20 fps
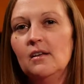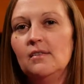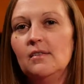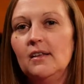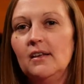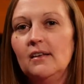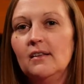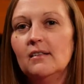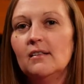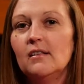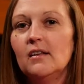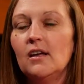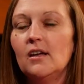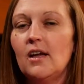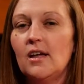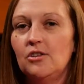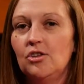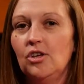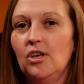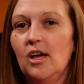These
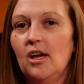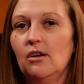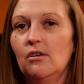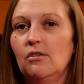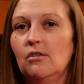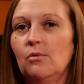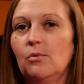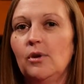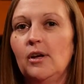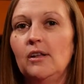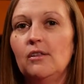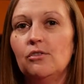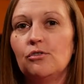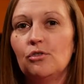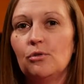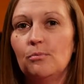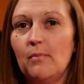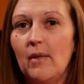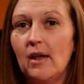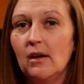educators were
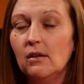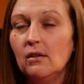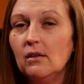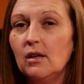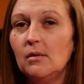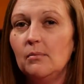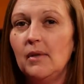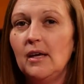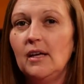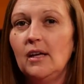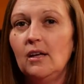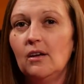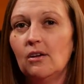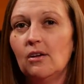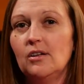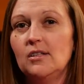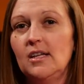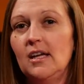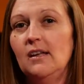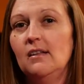instrumental in making
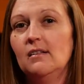our day